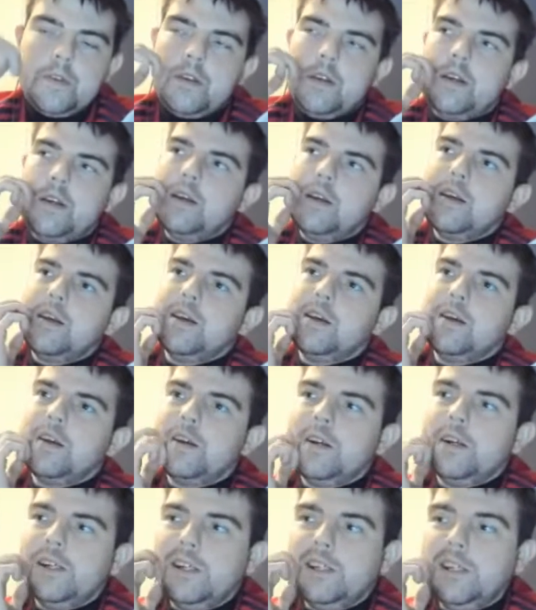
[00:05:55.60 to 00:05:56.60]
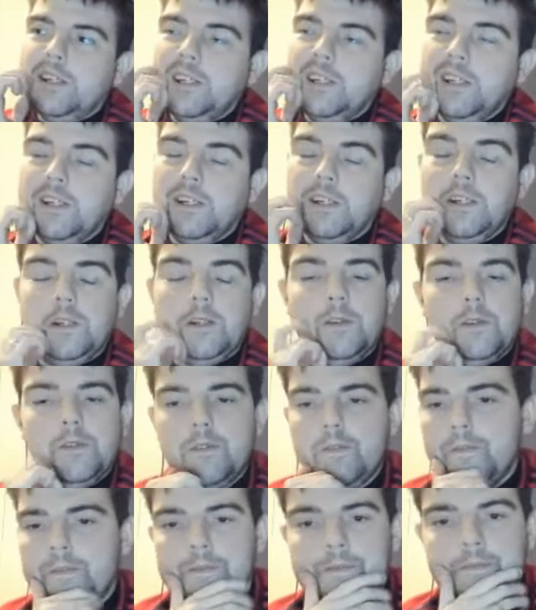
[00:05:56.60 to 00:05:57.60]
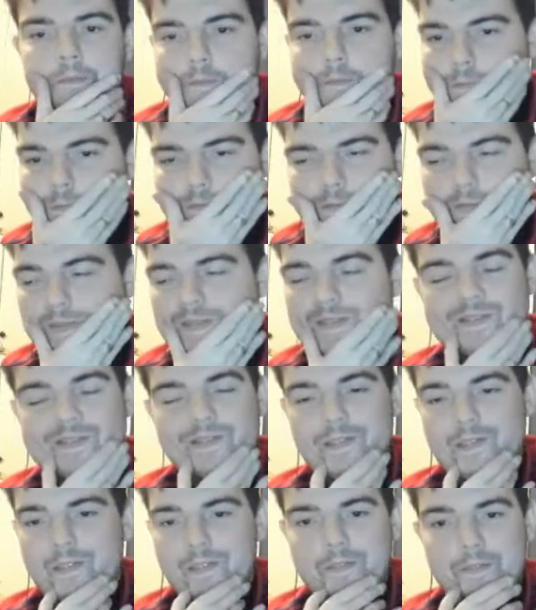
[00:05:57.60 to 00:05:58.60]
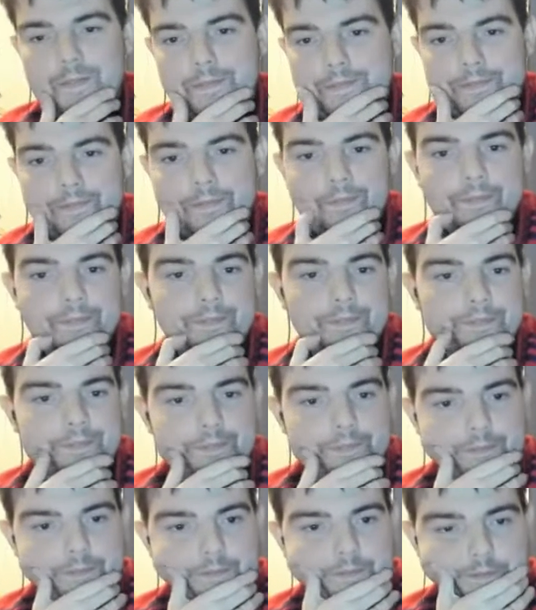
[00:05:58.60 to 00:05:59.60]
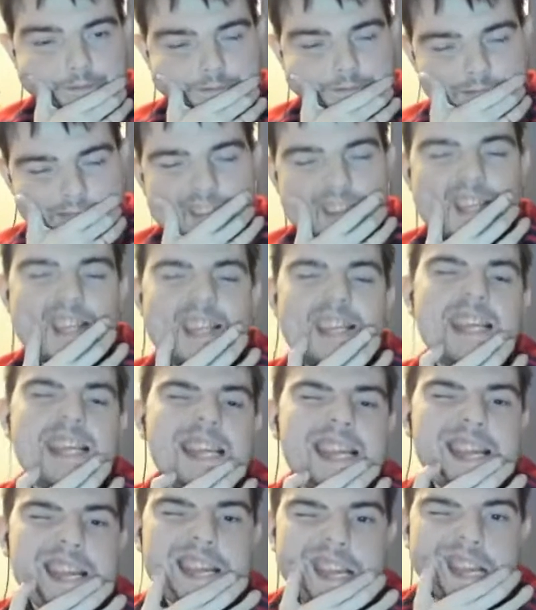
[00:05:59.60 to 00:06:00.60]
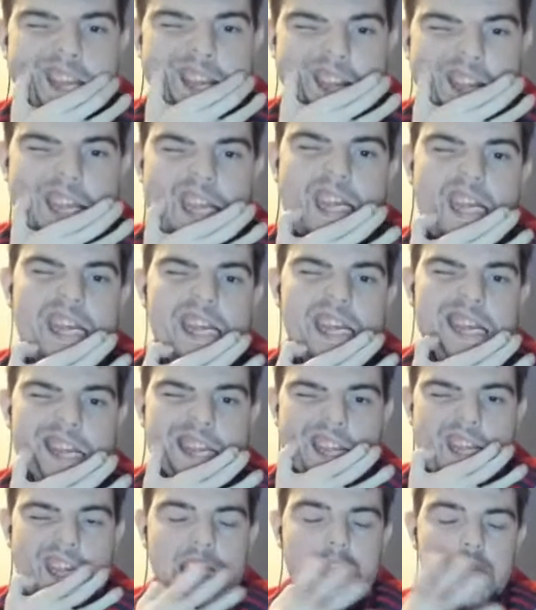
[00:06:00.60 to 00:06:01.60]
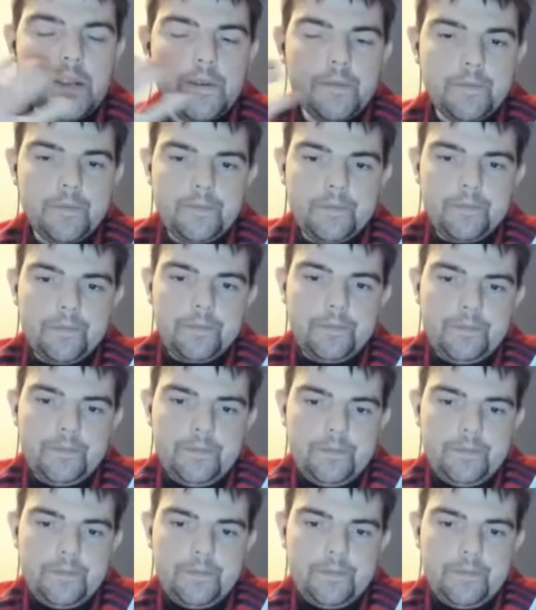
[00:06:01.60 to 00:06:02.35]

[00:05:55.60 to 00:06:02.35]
But also we know that, like I said, isn't good enough.